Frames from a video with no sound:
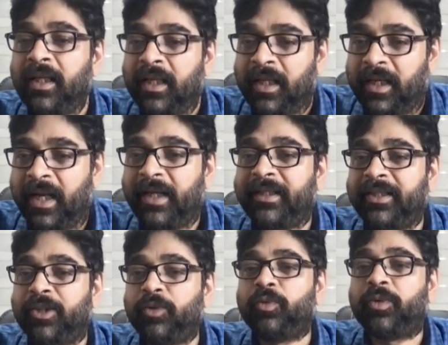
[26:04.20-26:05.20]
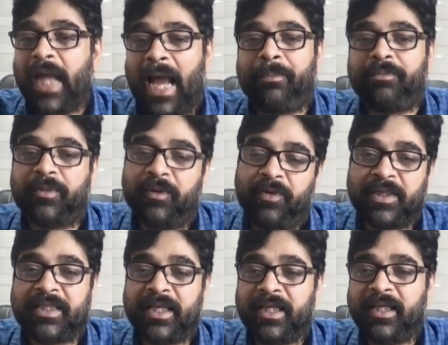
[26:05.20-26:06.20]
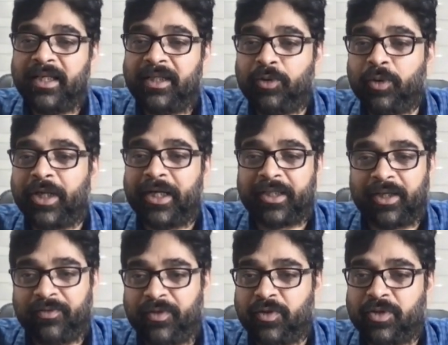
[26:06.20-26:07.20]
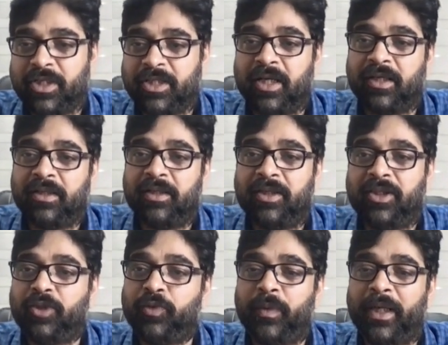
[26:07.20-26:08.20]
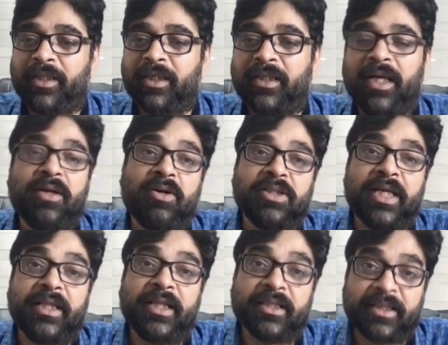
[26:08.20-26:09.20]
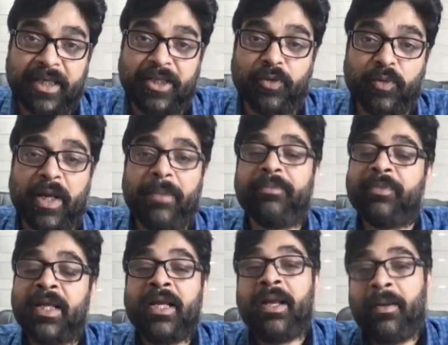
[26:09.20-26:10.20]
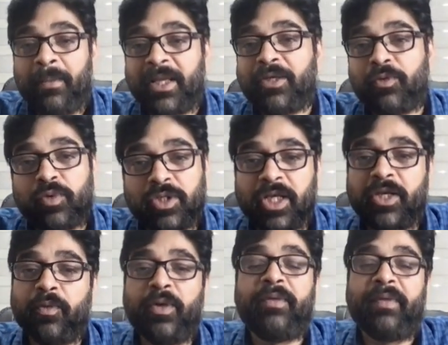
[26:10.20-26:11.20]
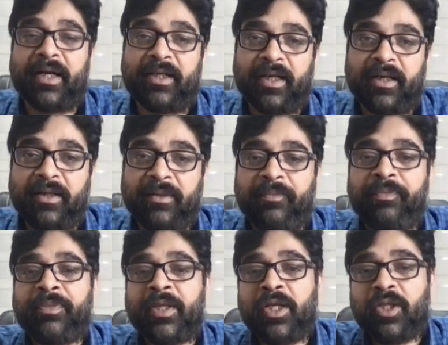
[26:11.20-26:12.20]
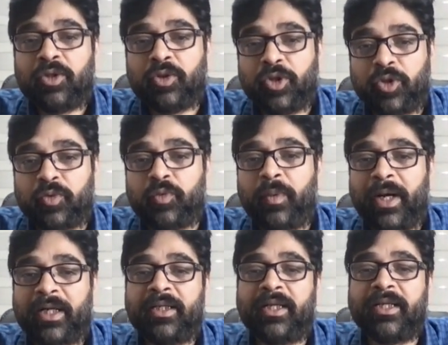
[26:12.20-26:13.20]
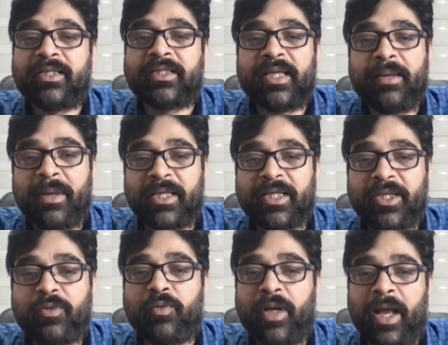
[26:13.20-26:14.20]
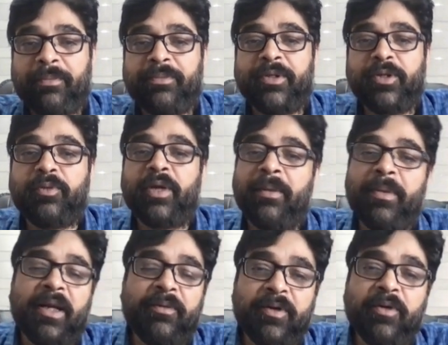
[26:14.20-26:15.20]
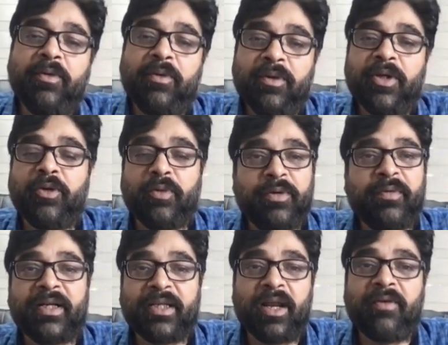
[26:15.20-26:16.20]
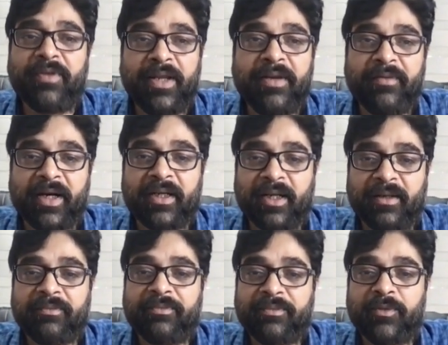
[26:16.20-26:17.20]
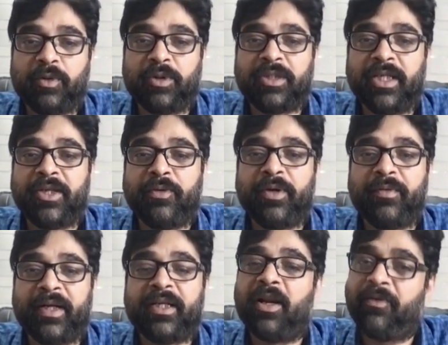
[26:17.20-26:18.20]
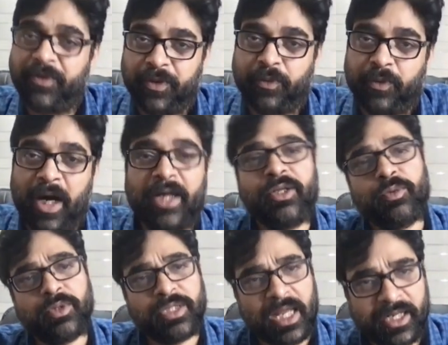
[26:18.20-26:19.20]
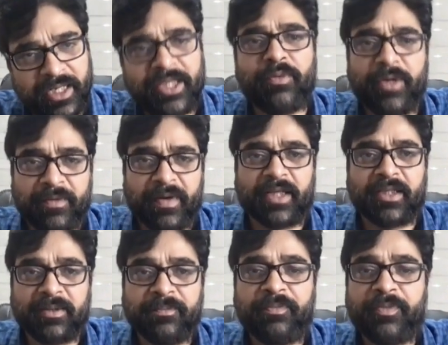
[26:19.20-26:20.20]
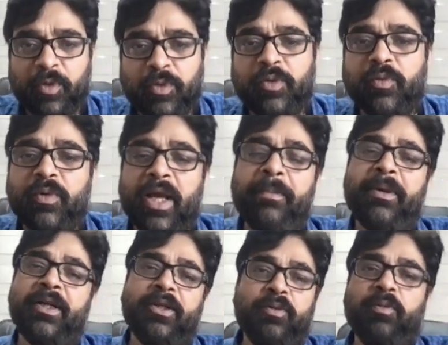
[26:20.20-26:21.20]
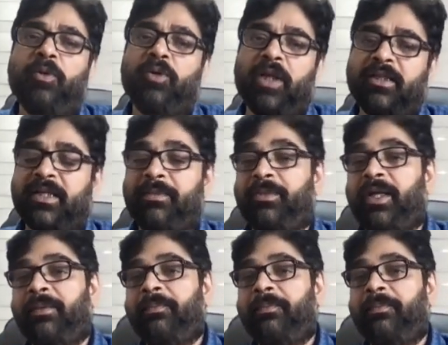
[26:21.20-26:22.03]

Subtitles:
Let u cap. First thing, don't get confused. Because sir, u vector they are not saying, they are saying u cap. But u is a unit vector. No? So u vector is same as a u cap. U cap all of you know, unit vector of any vector. So this is the unit vector of u. And u is already unit vector. So u cap and u both are same thing.